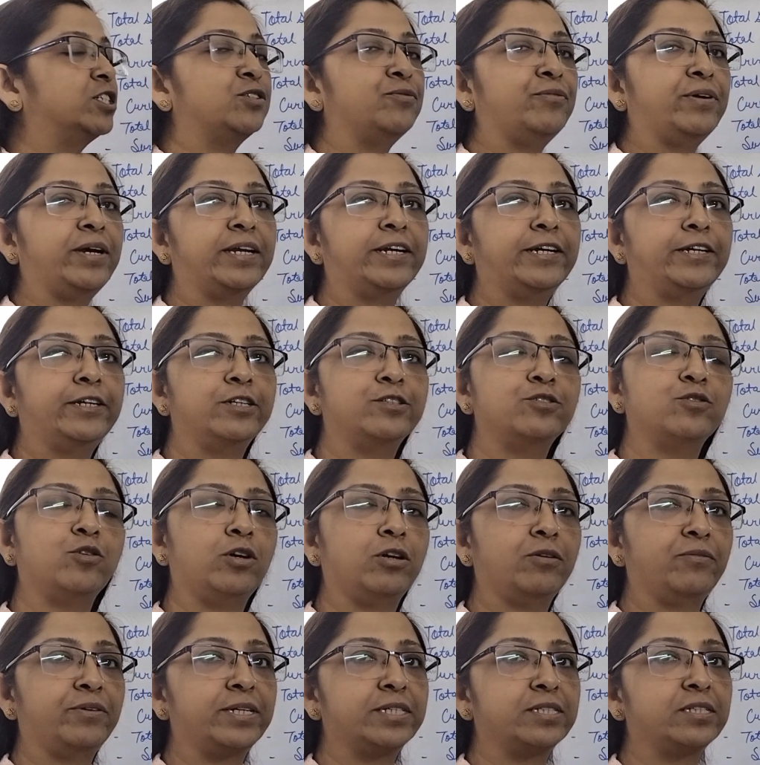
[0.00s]
sphere, it is
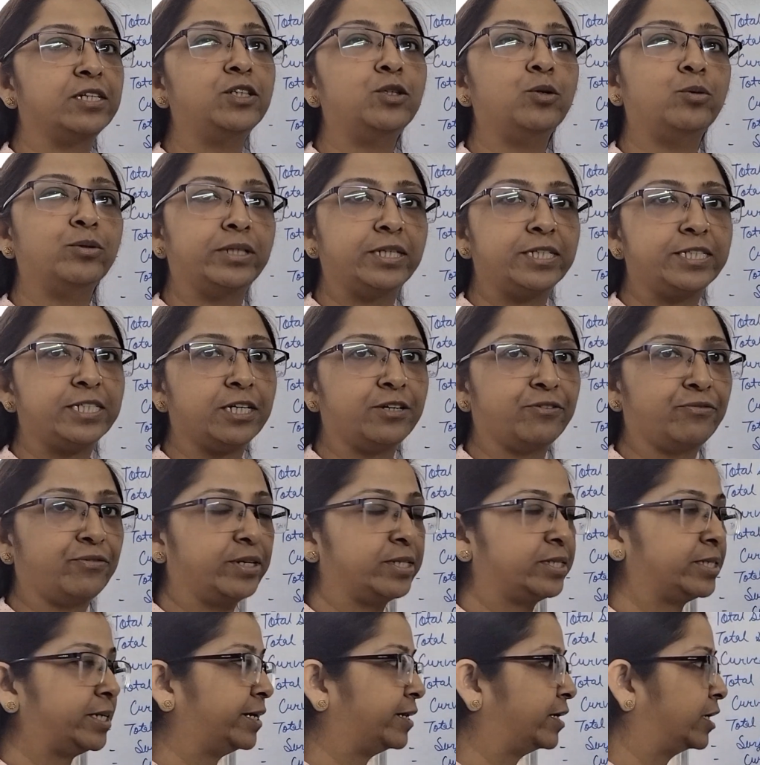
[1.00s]
always the total
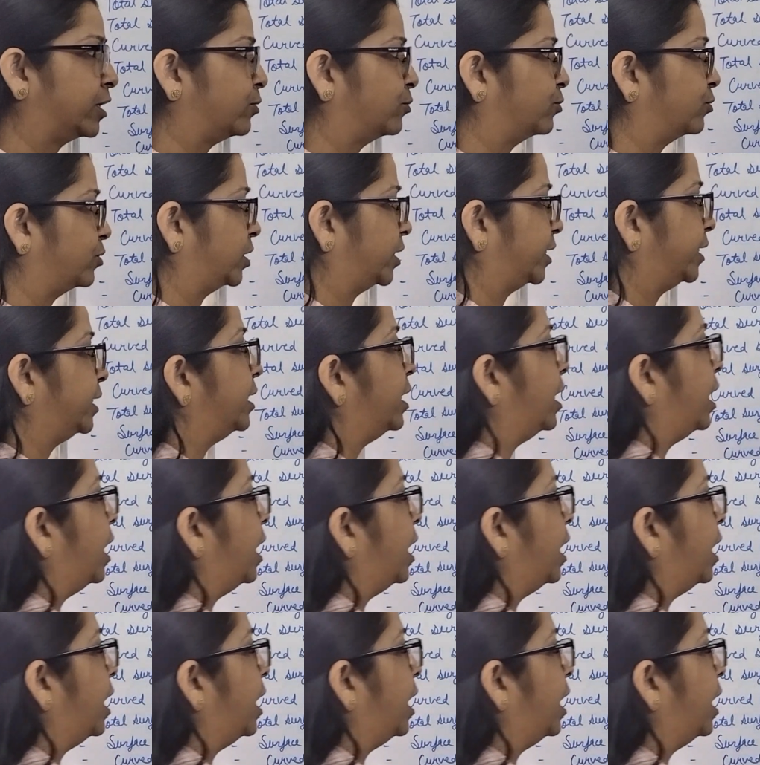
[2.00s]
surface area only,